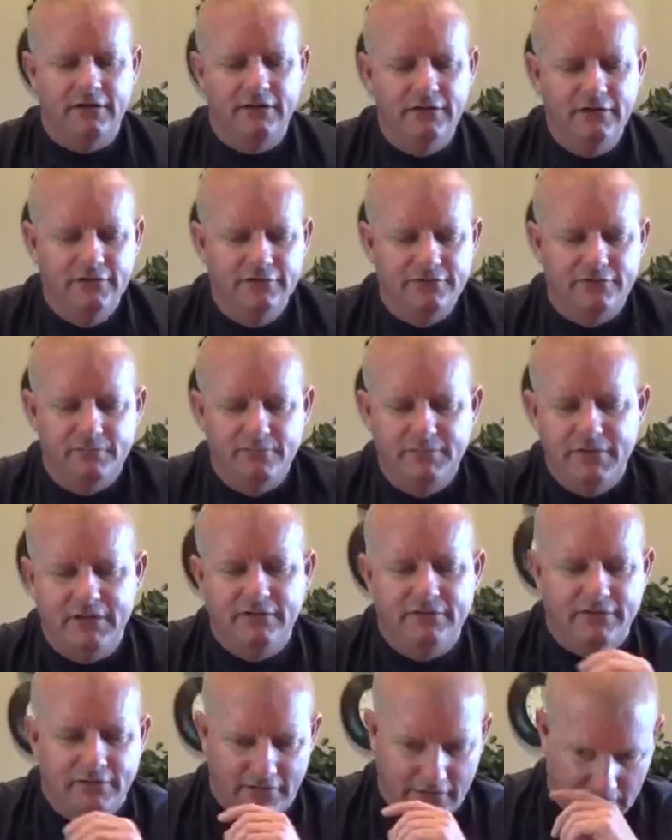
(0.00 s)
here's the
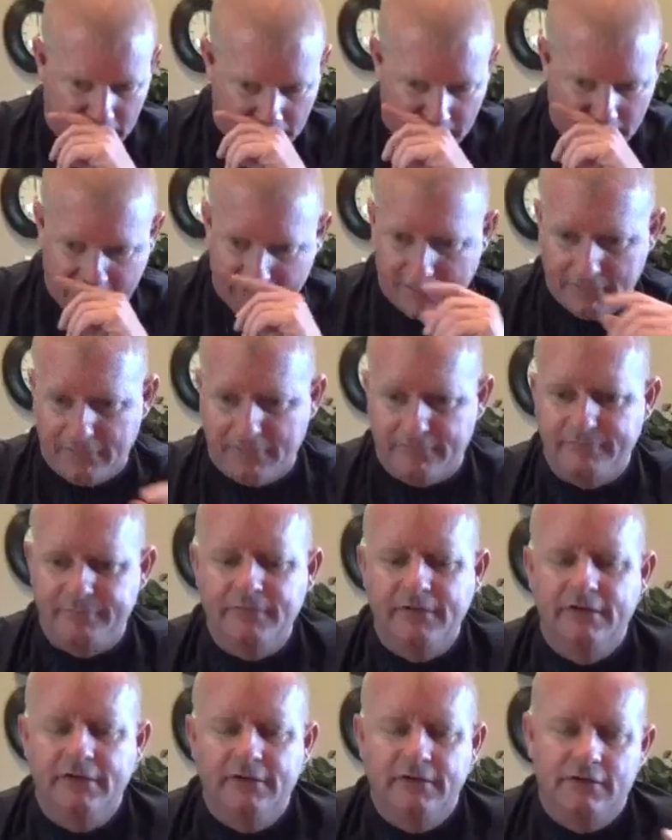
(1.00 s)
big thing right here.
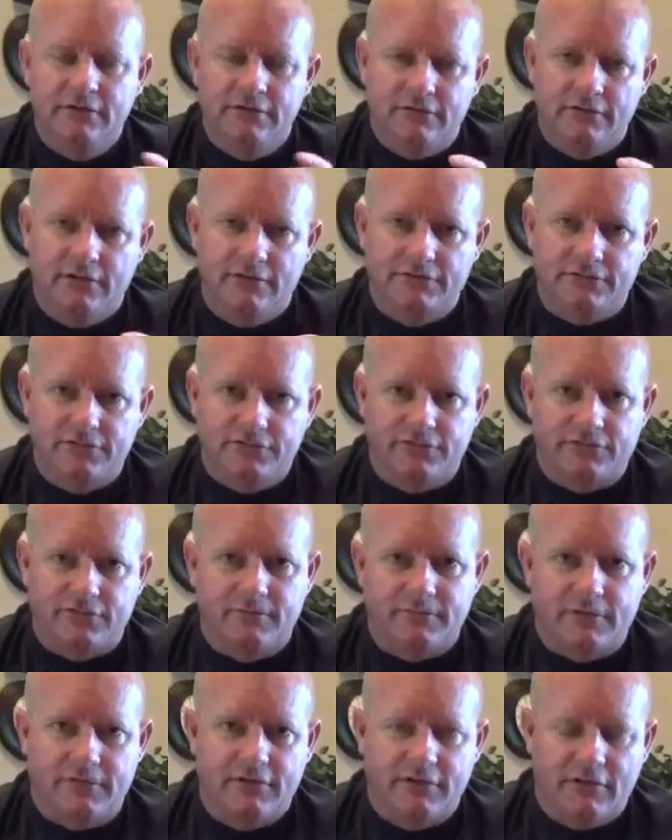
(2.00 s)
This is
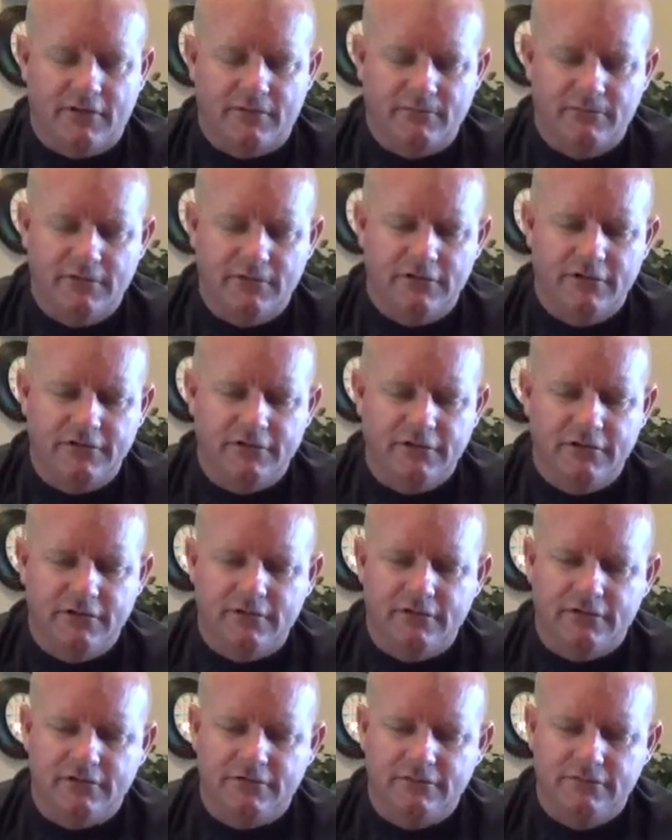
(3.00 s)
something that I'm really going
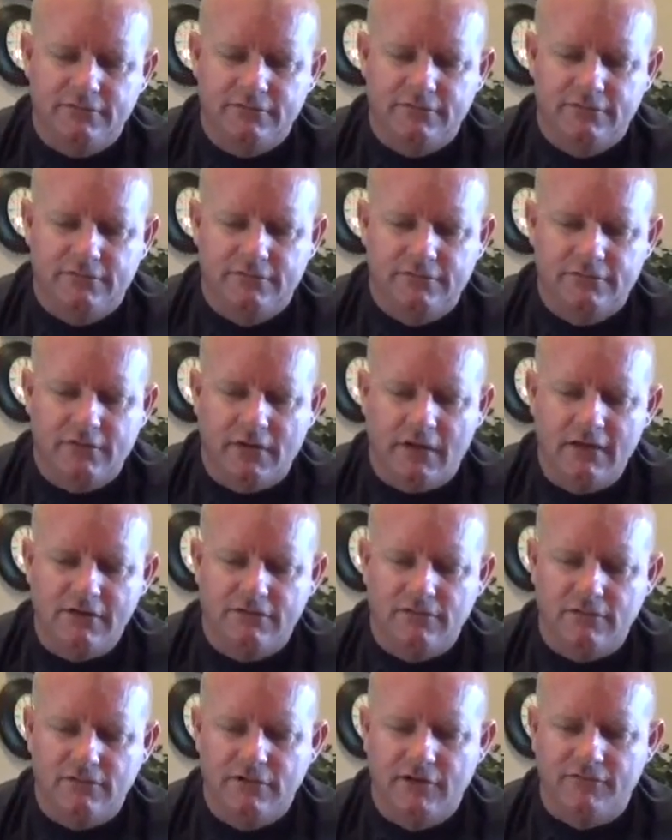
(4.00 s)
to take
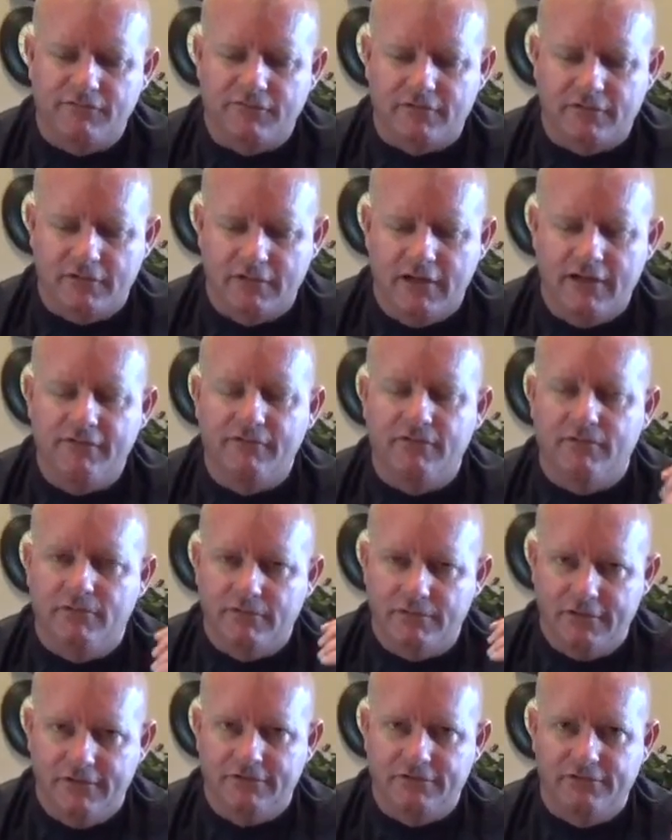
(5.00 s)
to a different
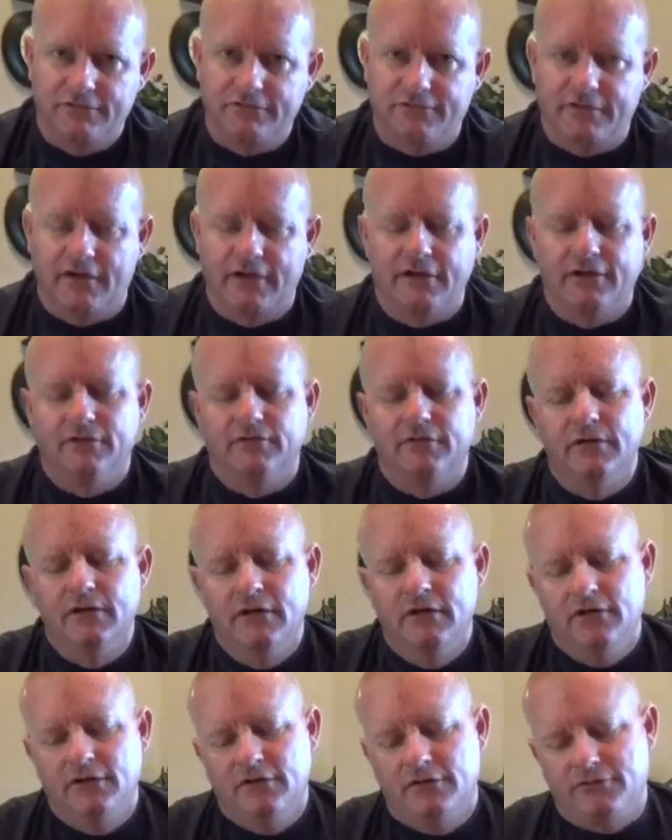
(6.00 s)
level, is the sound.
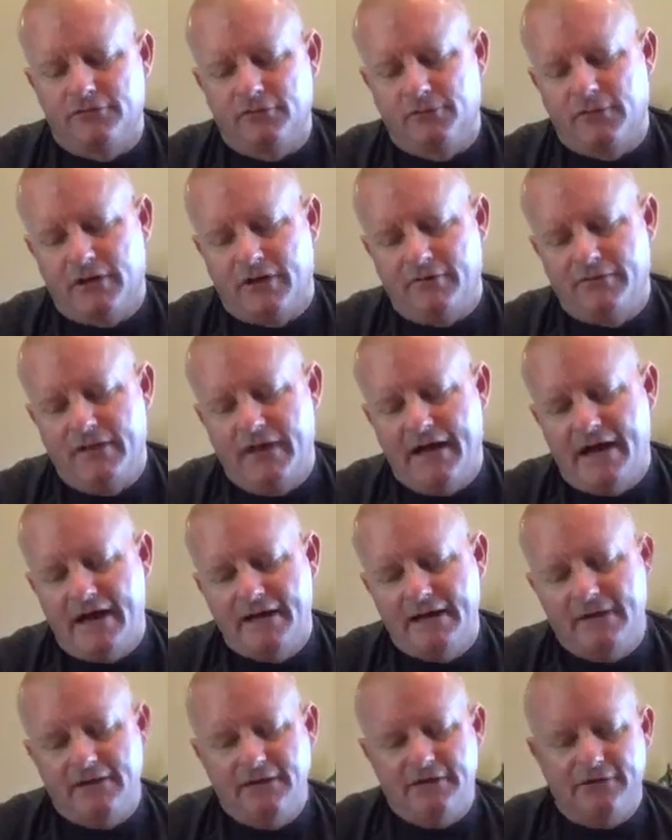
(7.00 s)
So what I've got
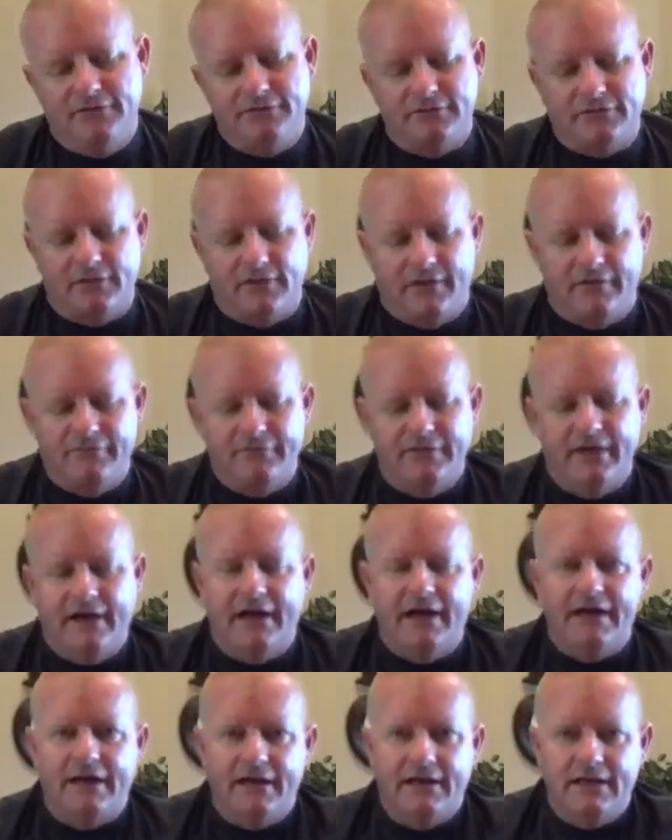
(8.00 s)
is, I've
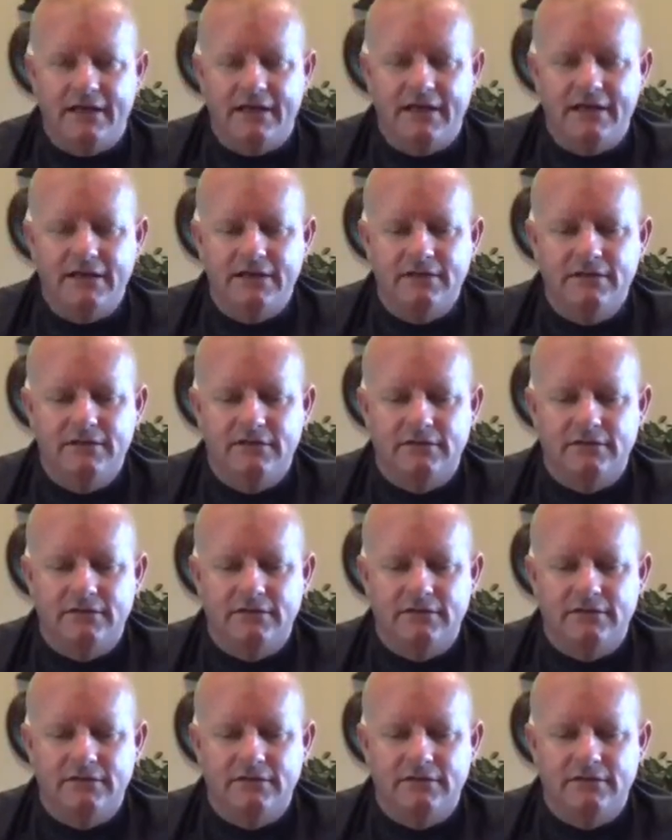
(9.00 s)
got an